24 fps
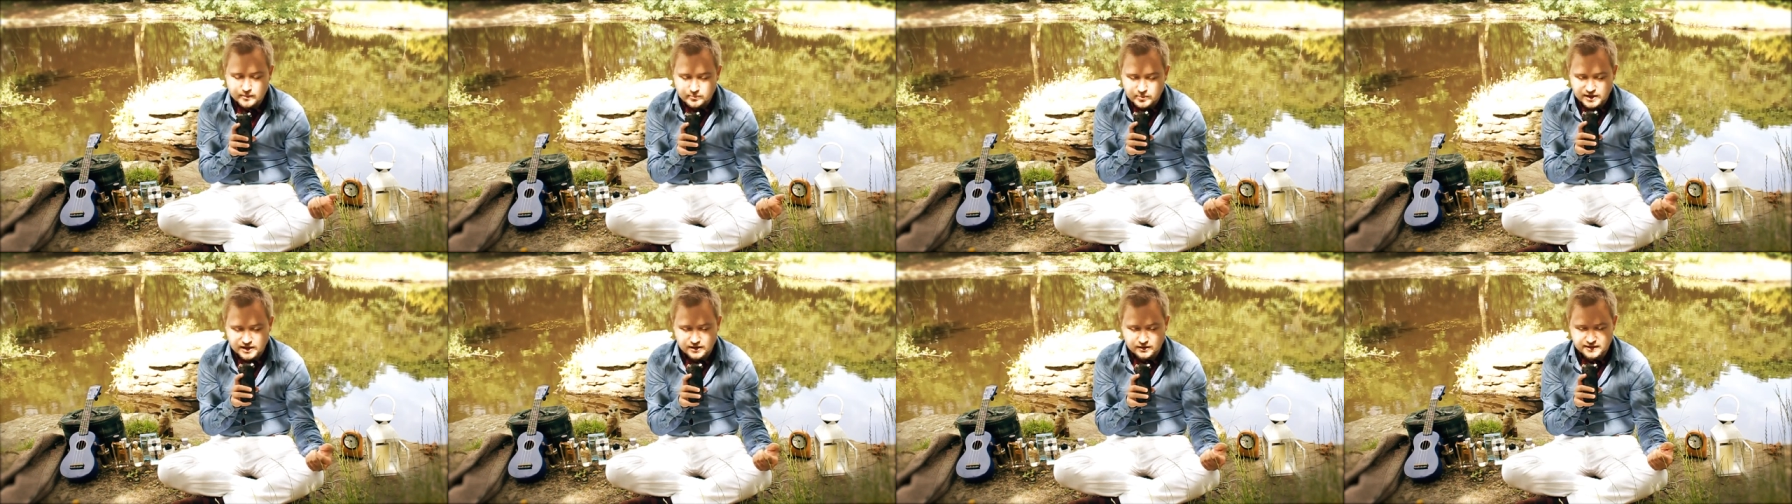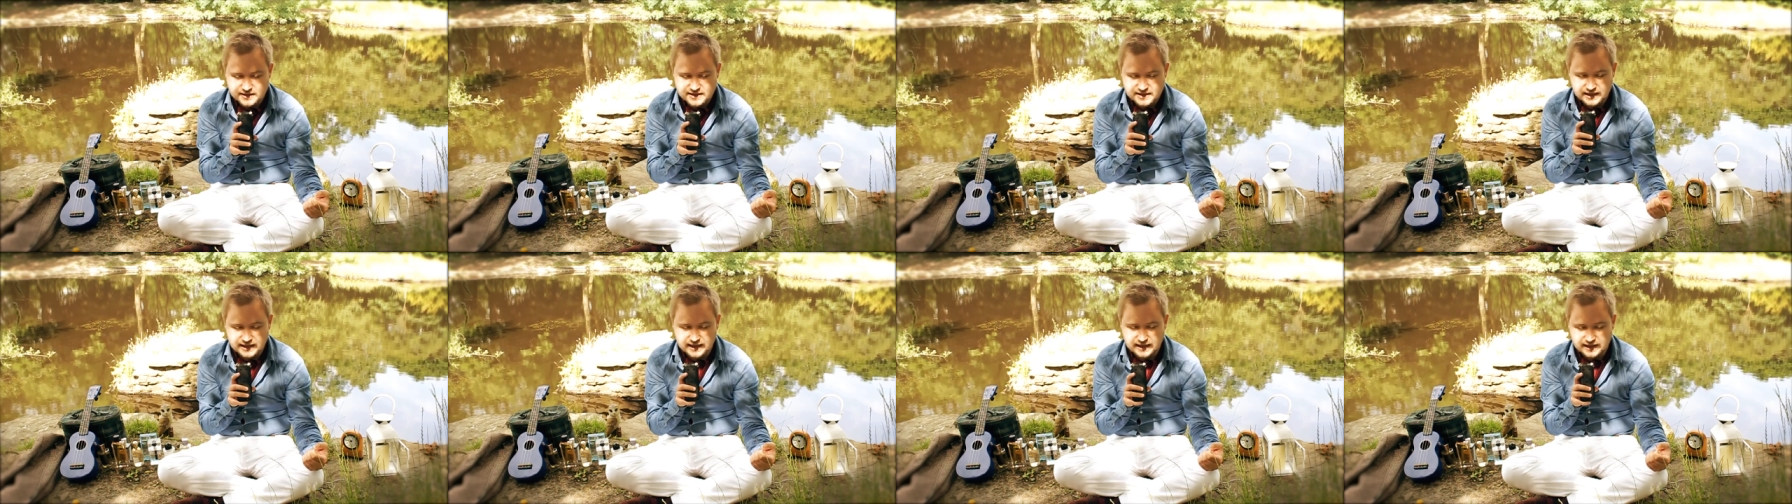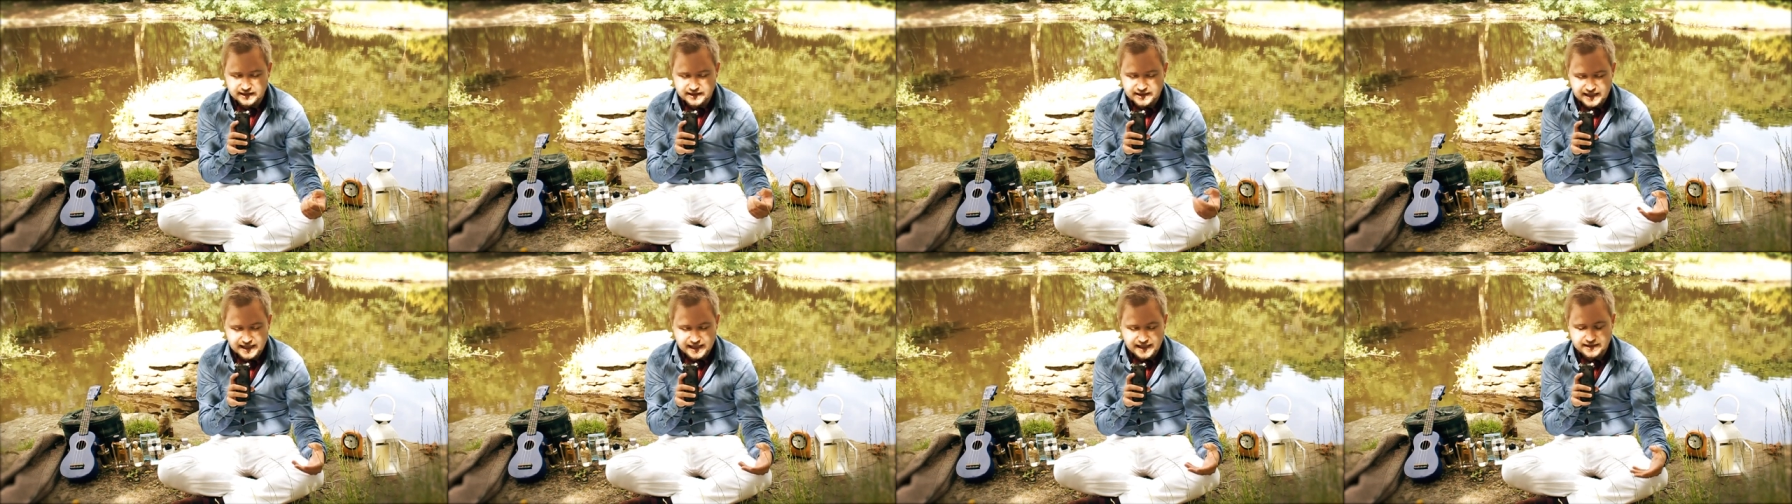Because
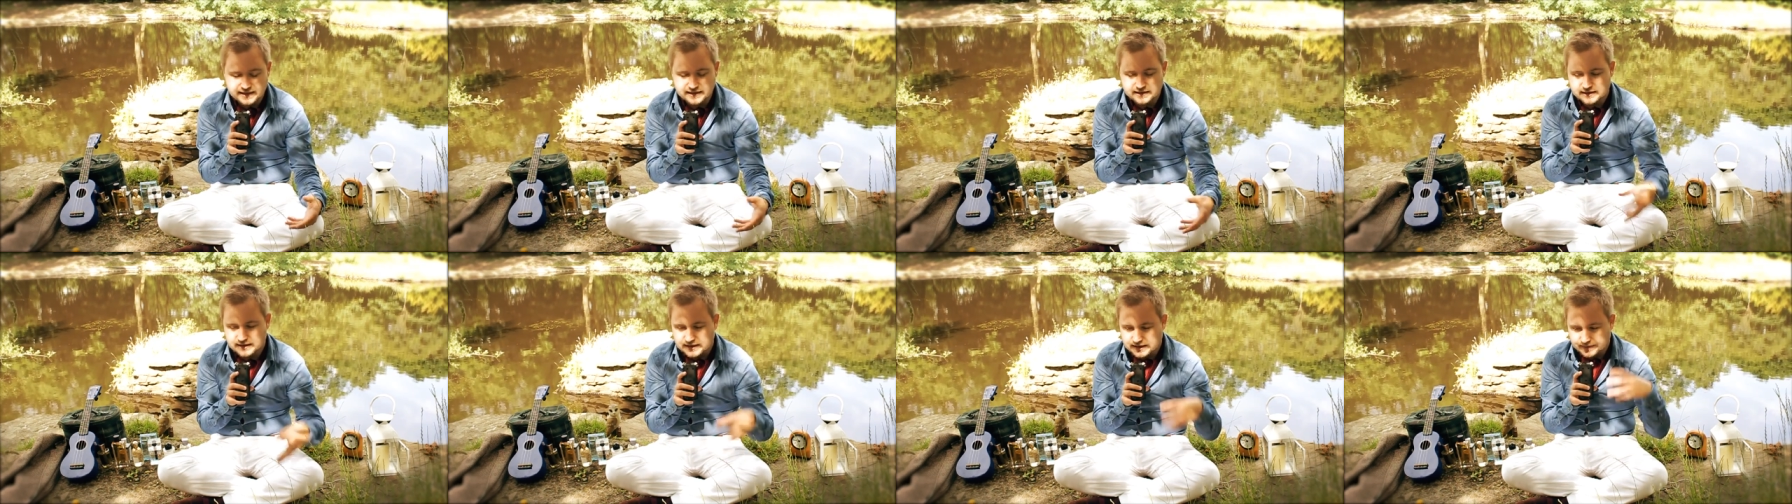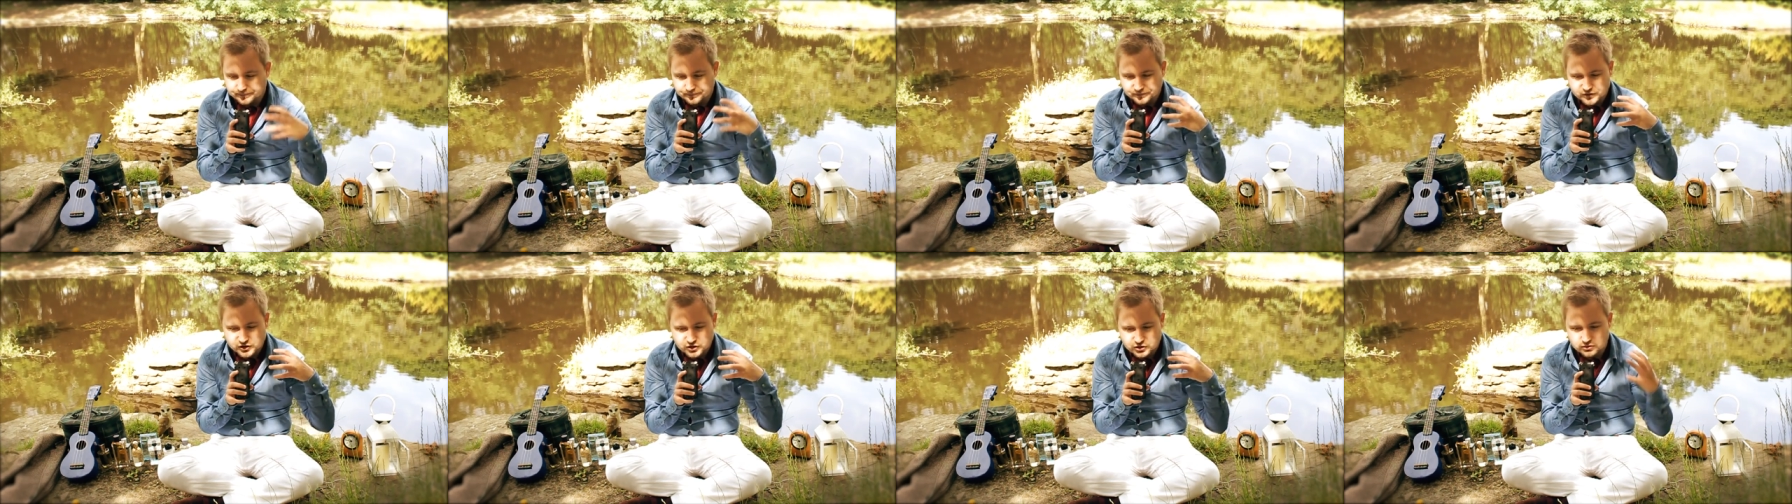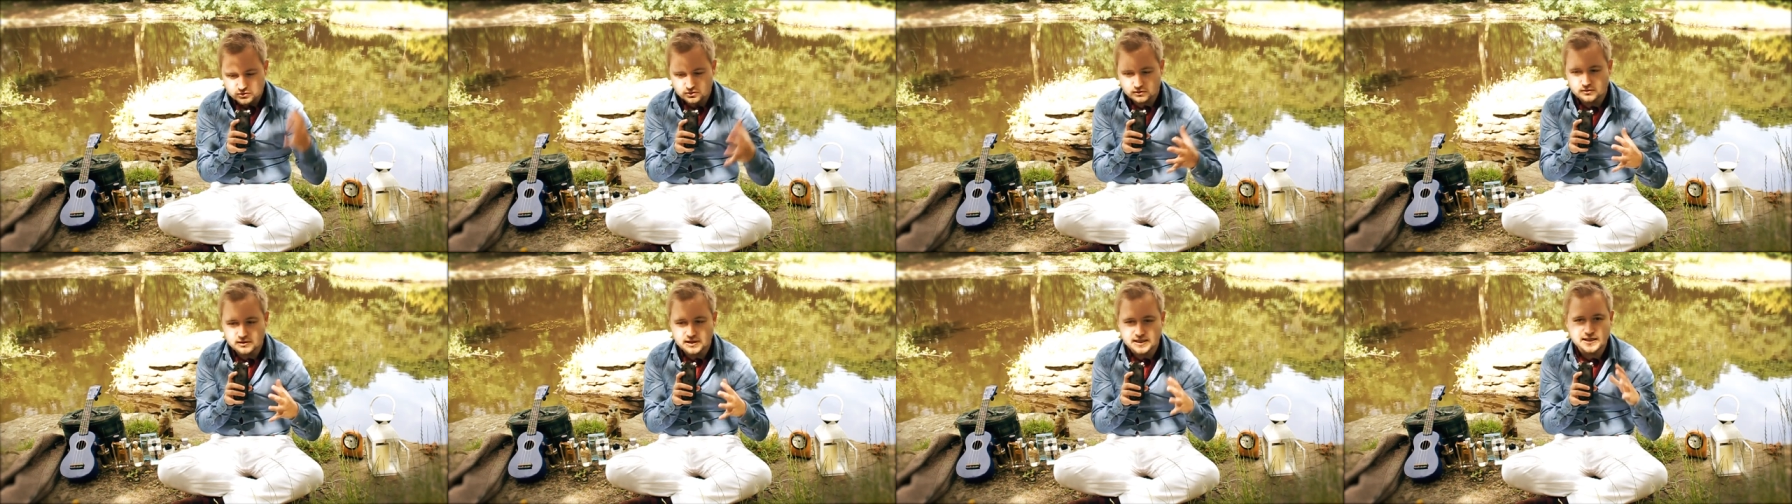again
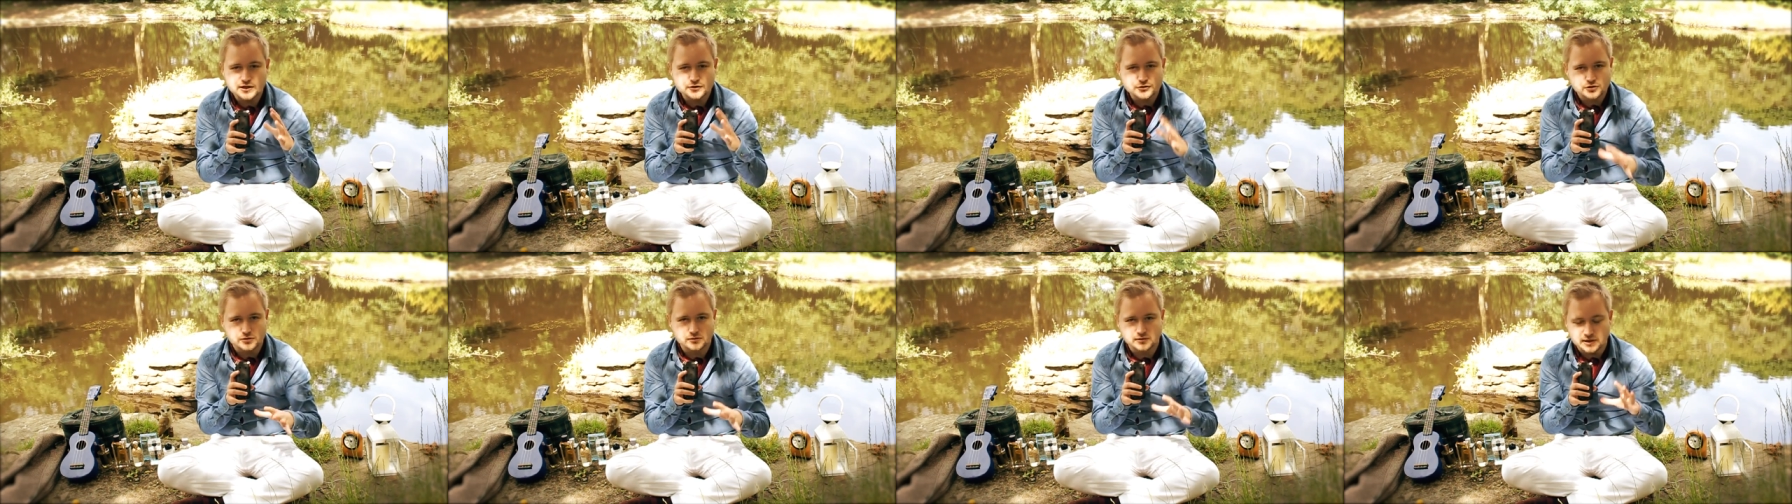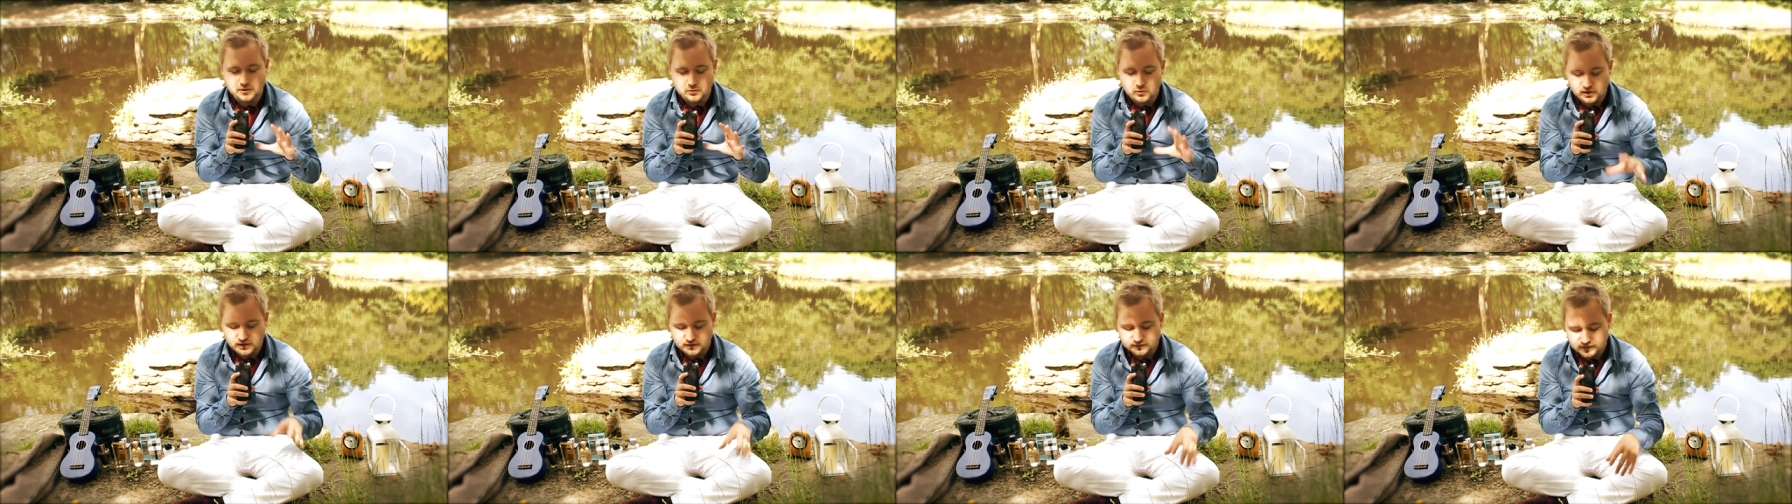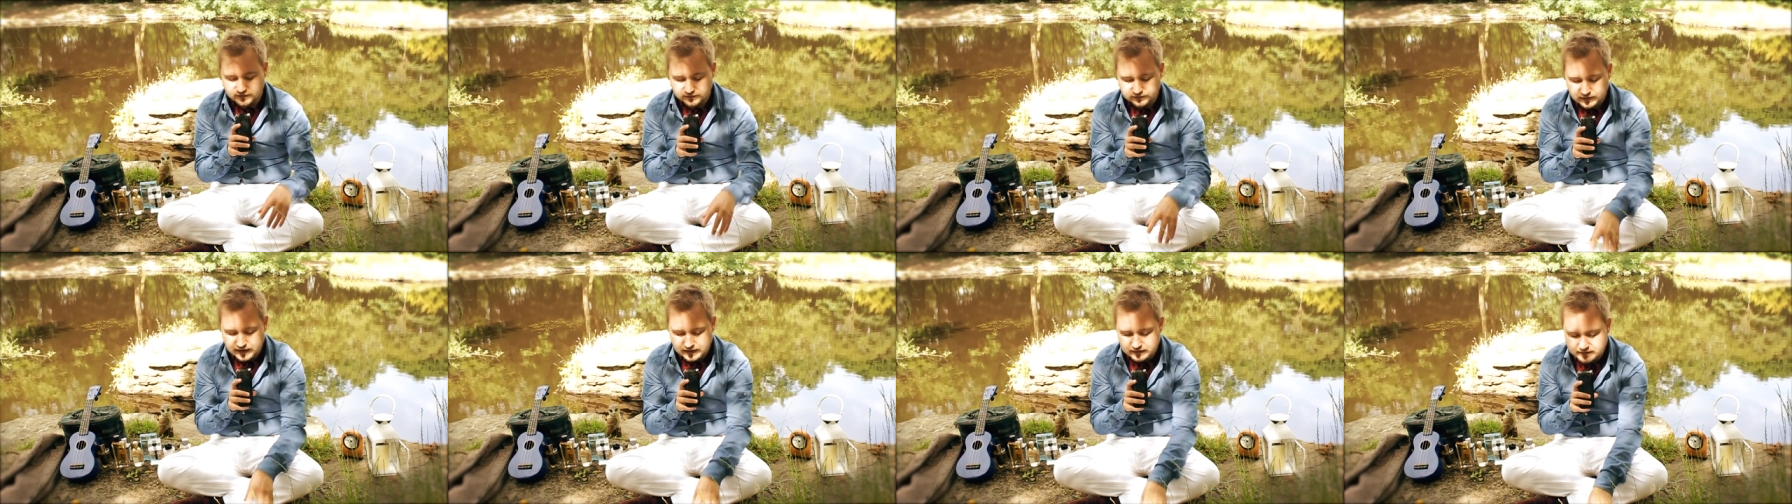truly, truly
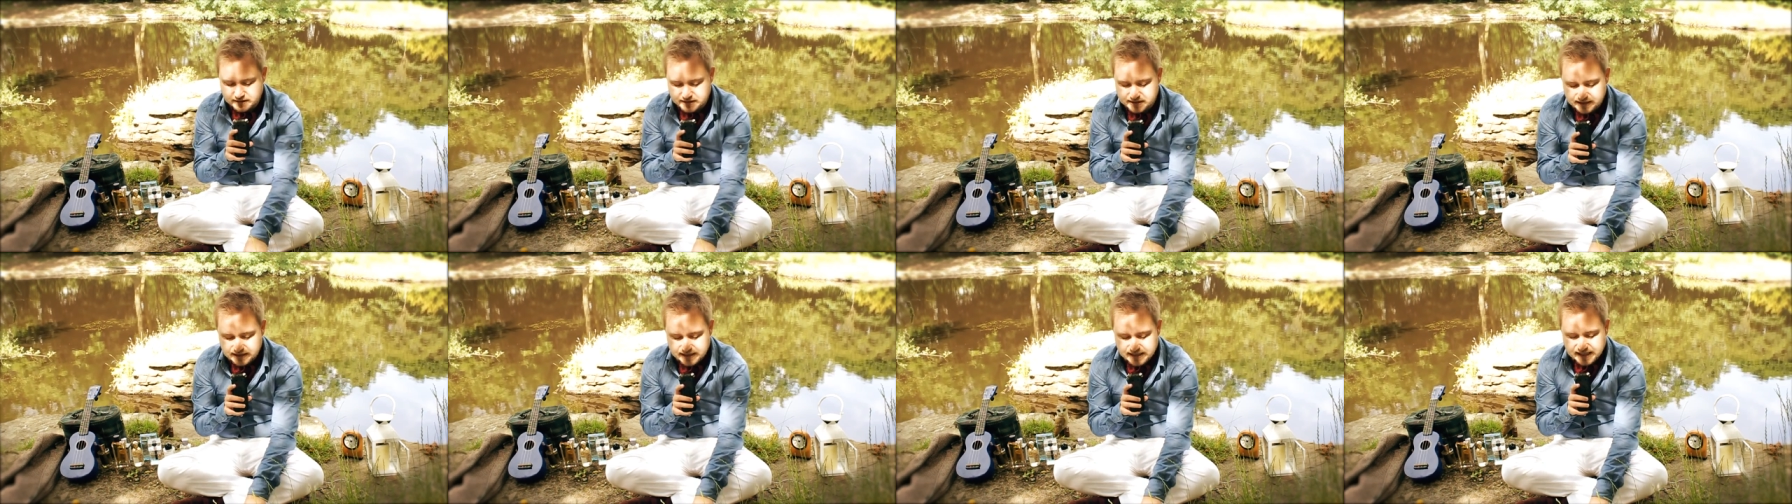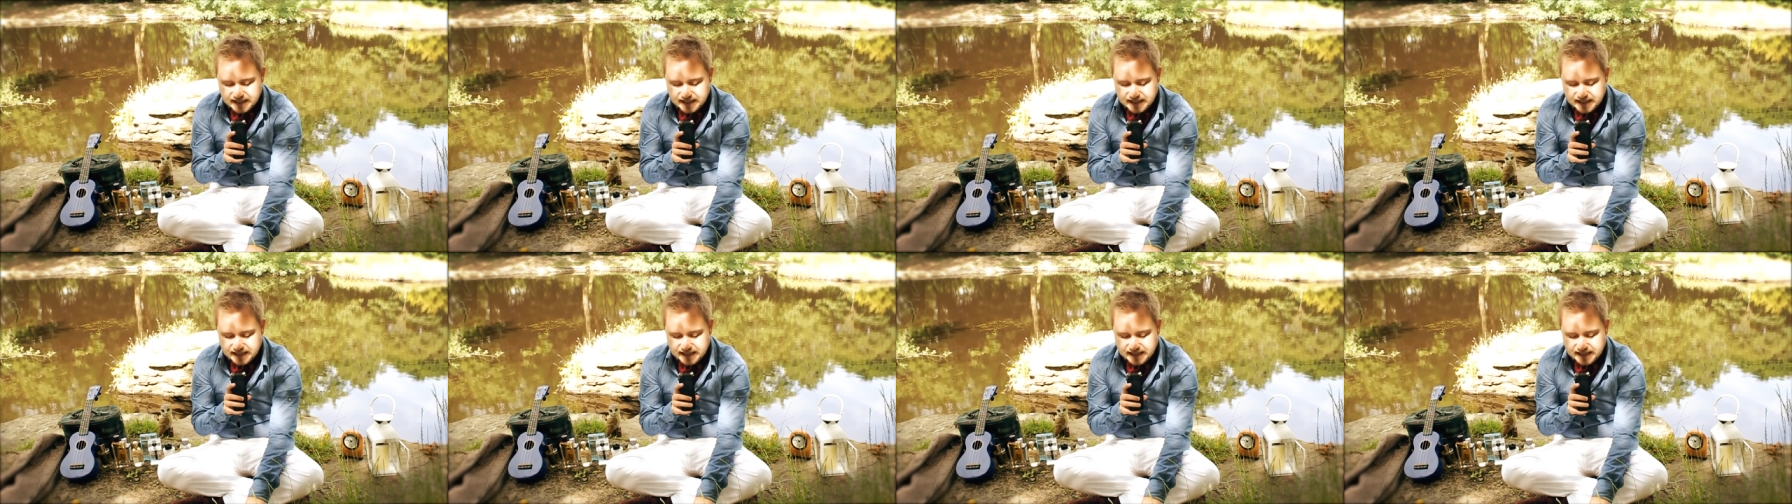wonderful fragrance.